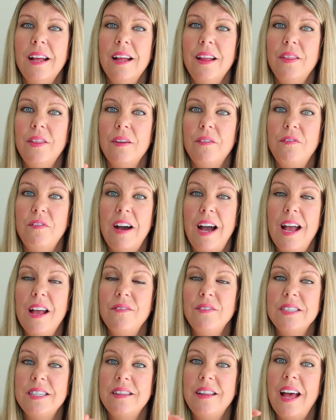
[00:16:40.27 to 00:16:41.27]
The 5
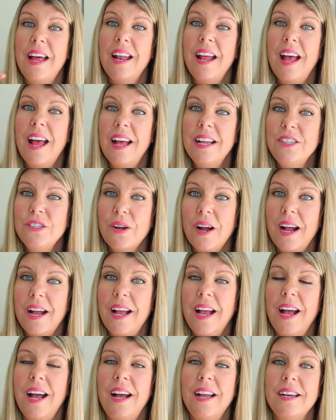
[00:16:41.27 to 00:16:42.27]
is in that head
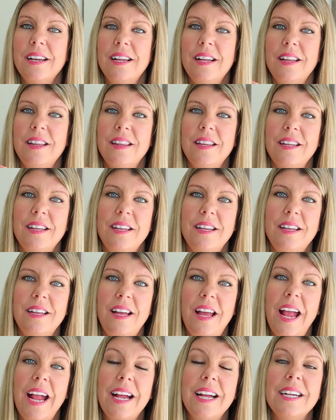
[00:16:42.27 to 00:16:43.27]
triad, the
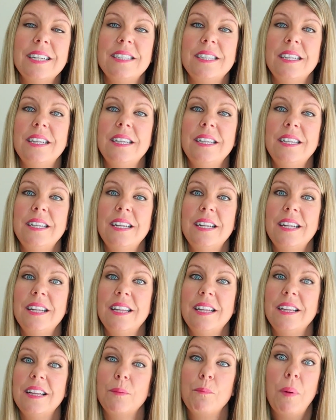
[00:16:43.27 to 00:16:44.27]
8 is in
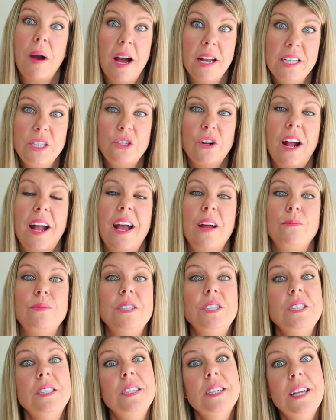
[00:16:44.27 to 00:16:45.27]
the body triad,
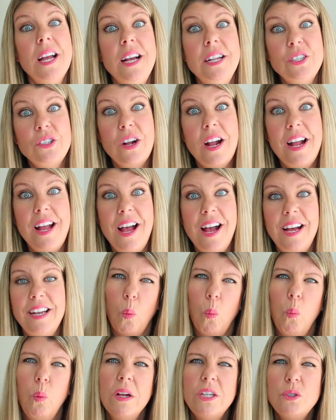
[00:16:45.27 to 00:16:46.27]
which is the gut triad.
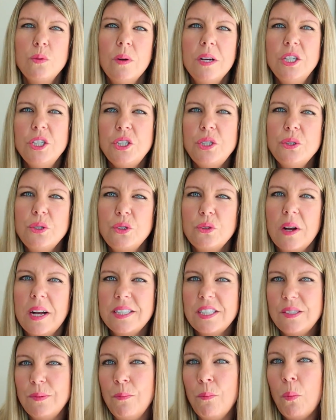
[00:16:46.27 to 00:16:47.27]
Which one do you
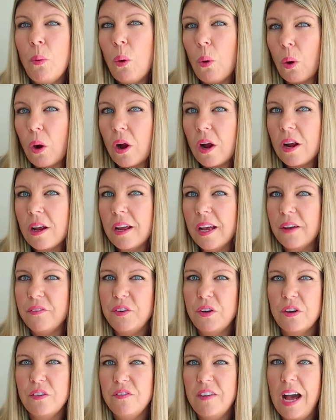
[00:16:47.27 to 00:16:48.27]
trust more if
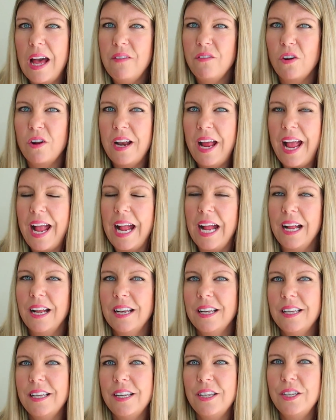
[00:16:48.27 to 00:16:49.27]
you're a 5 or an 8?
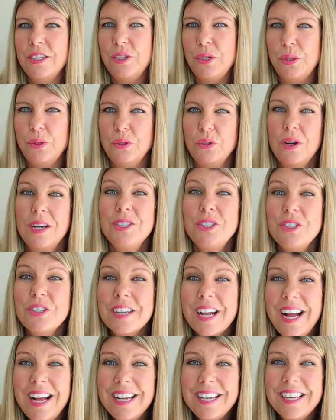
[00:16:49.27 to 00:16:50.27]
Do you trust your
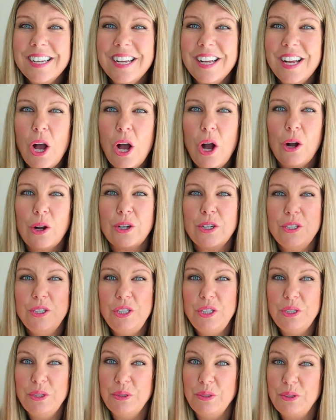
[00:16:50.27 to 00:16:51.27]
gut? Or
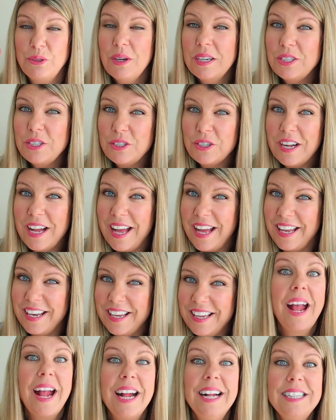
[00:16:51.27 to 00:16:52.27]
do you trust your head?
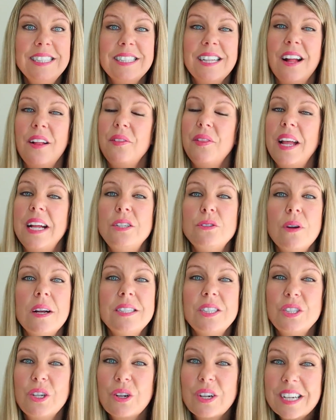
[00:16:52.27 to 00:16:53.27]
8s, they
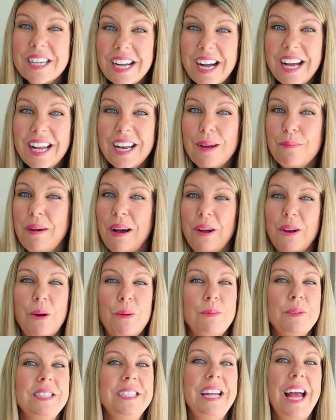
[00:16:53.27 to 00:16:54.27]
trust their gut about
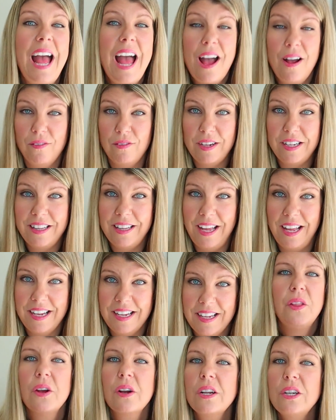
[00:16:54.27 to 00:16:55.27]
almost everything.
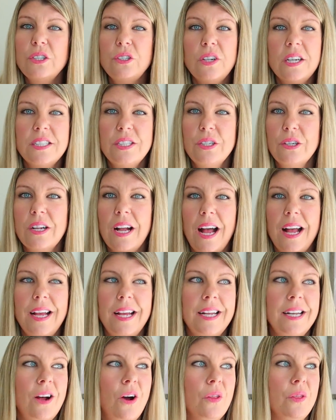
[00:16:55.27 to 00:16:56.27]
They're gonna trust their gut
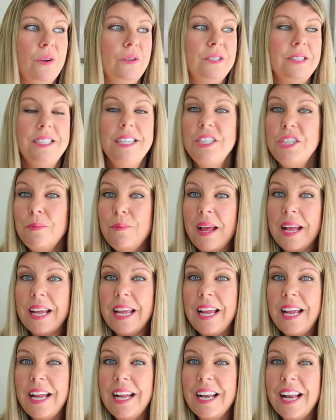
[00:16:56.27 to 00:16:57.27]
in all their decision
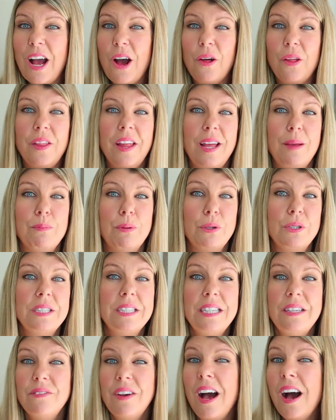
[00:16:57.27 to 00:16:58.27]
making, how they
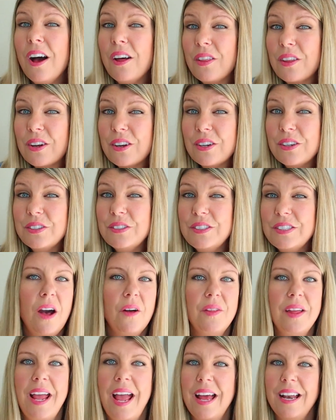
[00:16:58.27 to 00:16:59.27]
perceive others, how
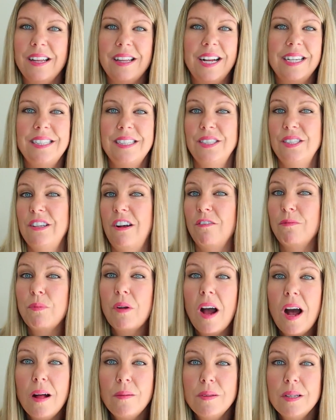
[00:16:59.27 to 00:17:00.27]
they analyze and solve
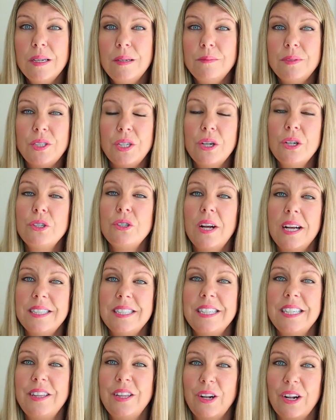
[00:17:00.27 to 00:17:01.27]
problems. They're
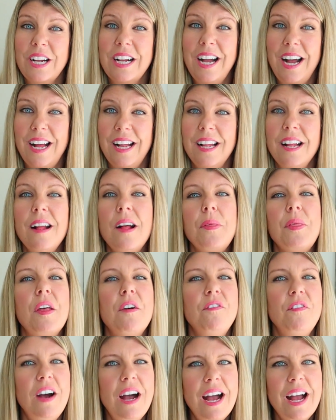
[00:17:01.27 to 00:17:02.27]
trusting their gut. The
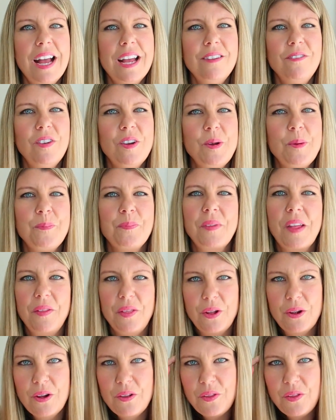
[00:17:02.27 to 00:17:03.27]
5, they're